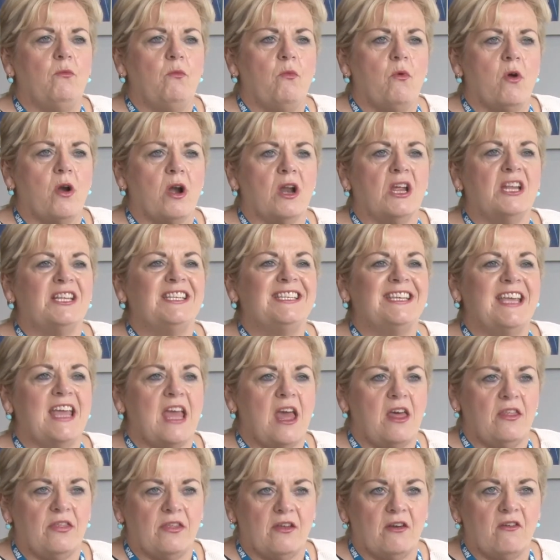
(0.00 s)
work
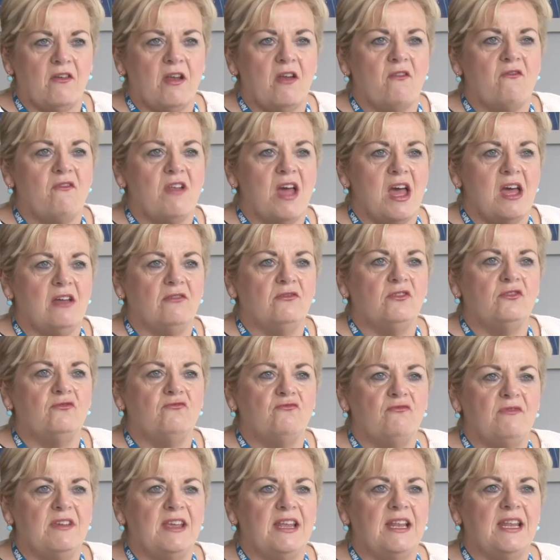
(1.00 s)
together around
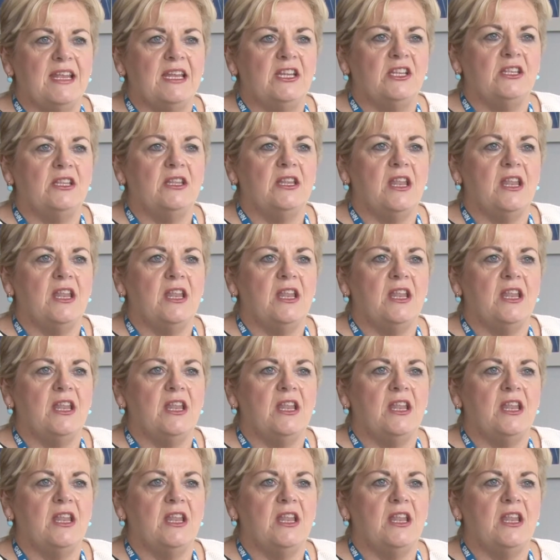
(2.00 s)
really